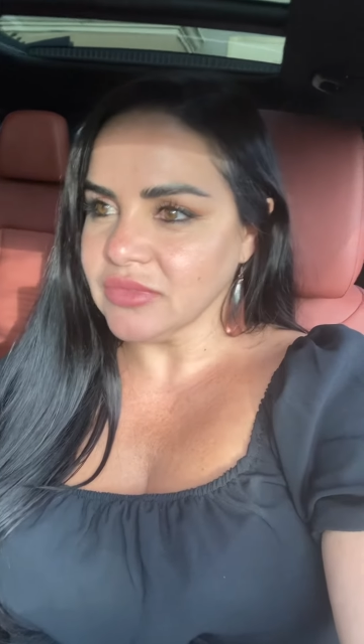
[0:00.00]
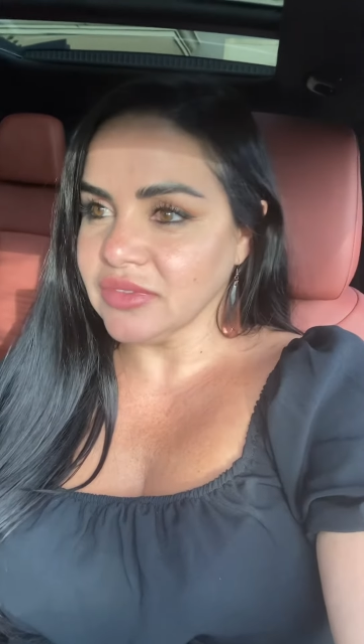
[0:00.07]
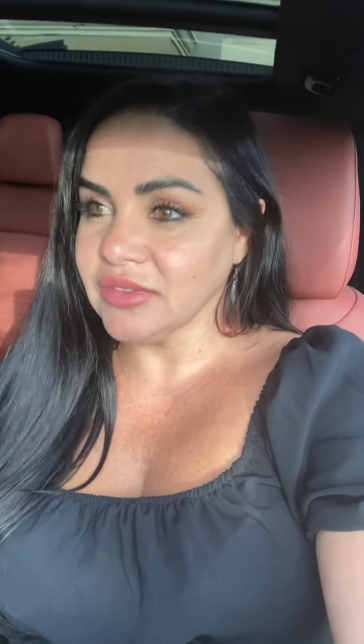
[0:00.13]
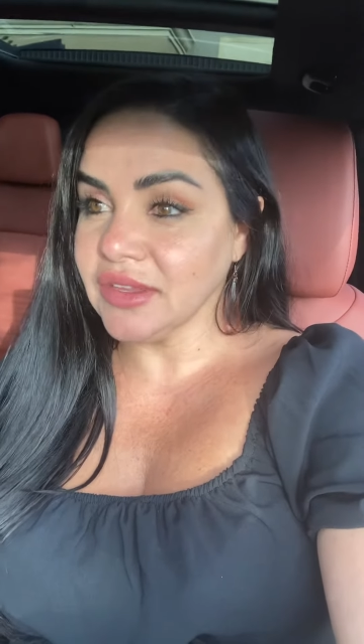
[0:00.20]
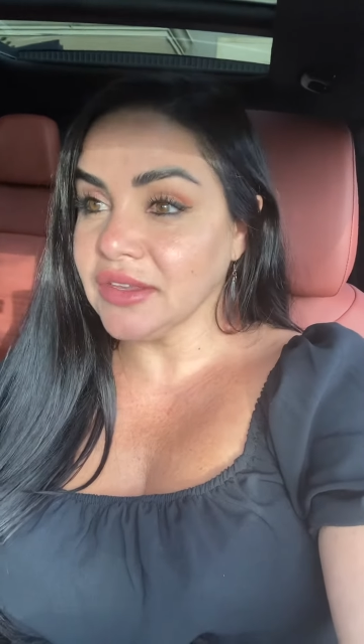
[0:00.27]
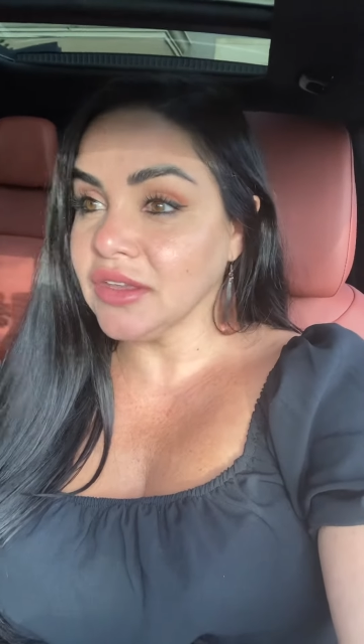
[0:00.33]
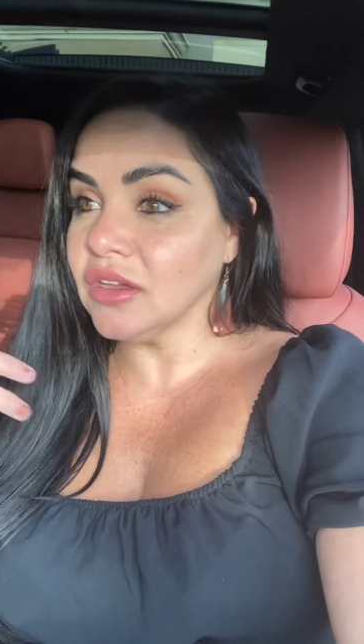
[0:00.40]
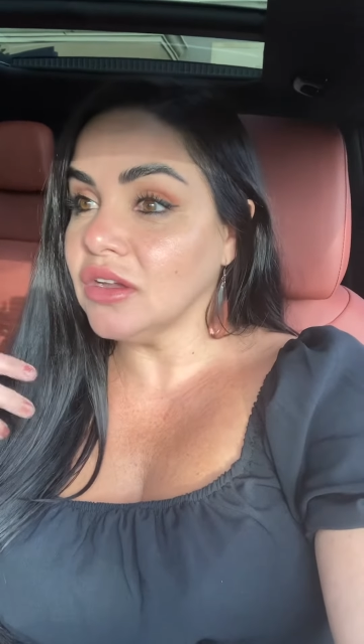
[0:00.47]

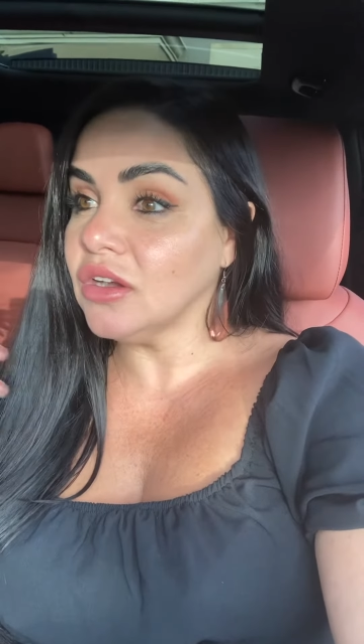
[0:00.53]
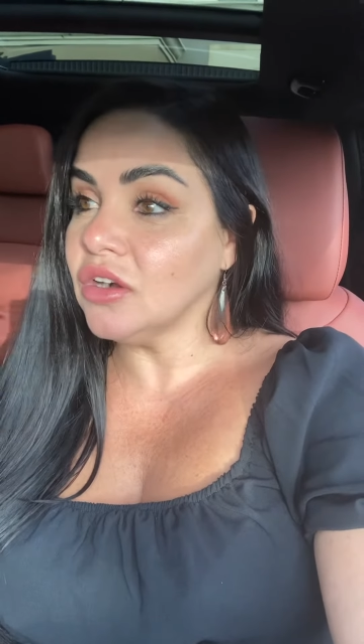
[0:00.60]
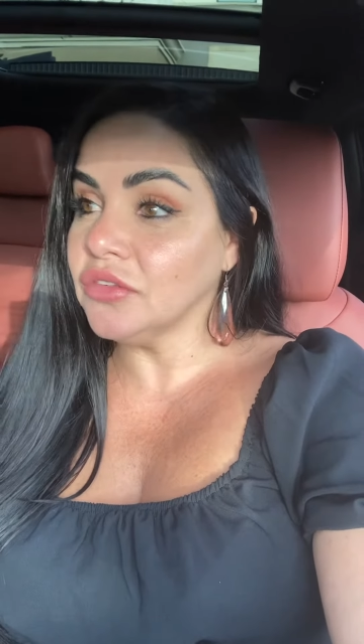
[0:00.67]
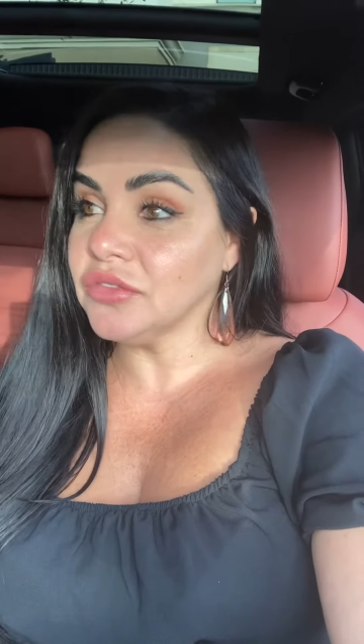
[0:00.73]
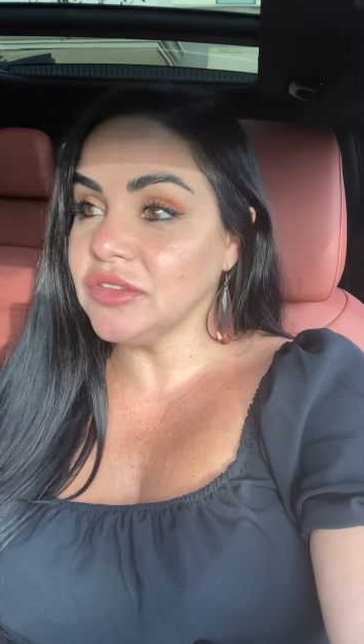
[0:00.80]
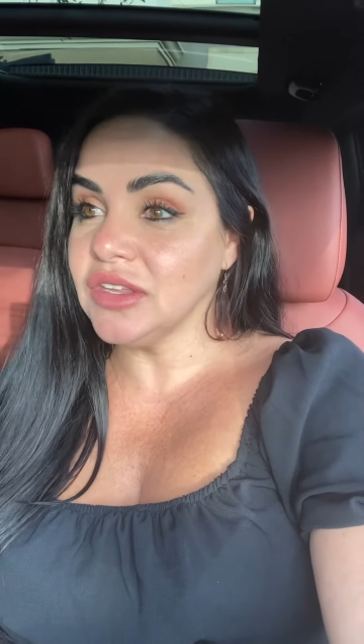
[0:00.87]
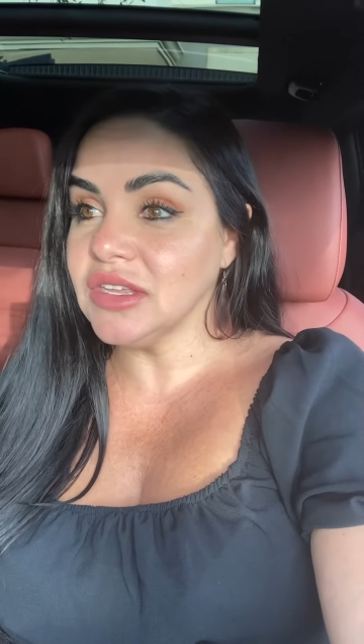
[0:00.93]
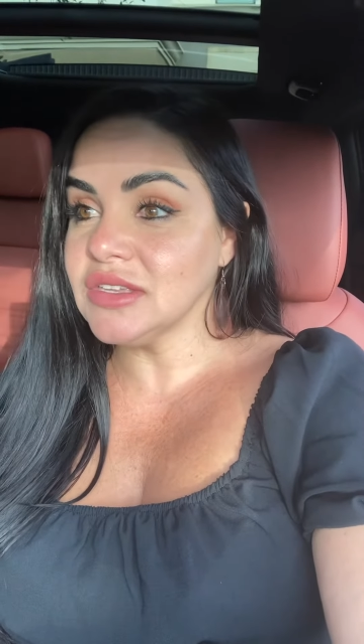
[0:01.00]
take care of
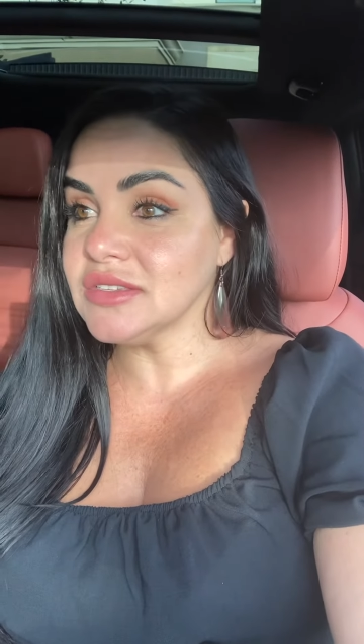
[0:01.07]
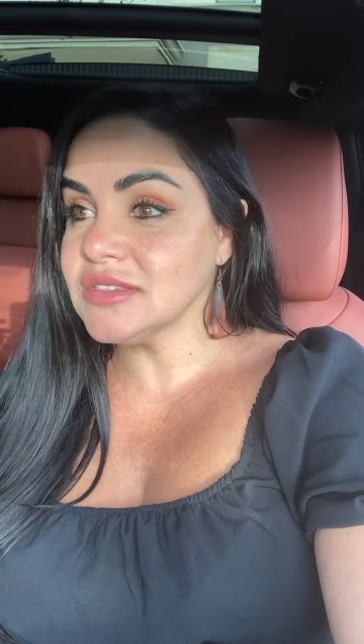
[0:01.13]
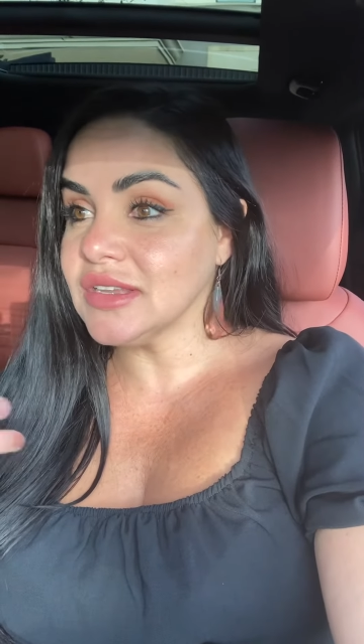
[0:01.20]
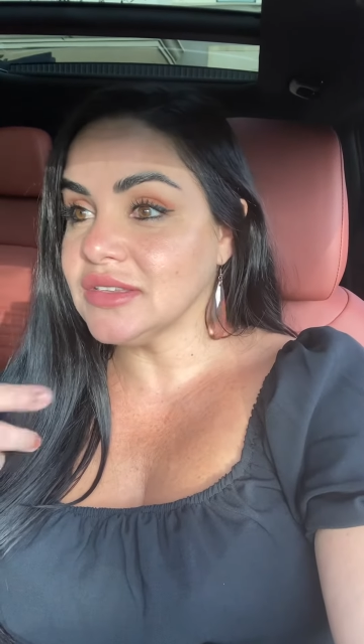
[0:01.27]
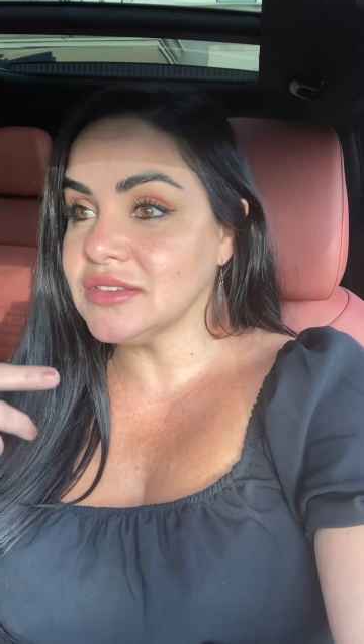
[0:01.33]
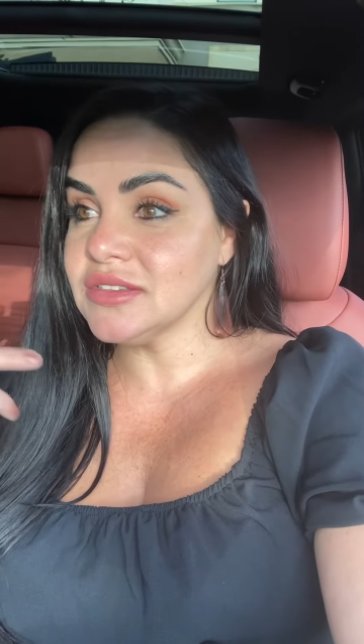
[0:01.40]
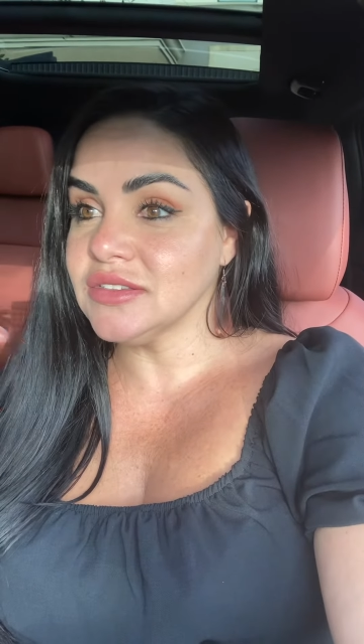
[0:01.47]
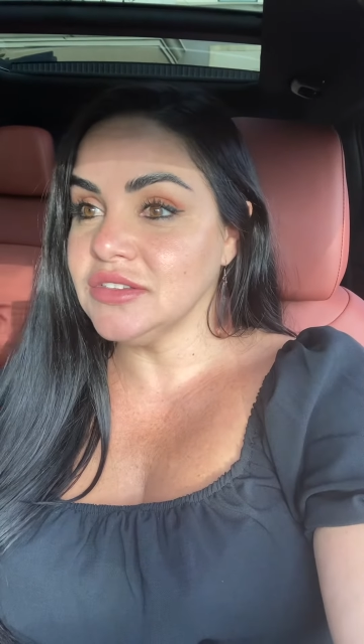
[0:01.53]
things that,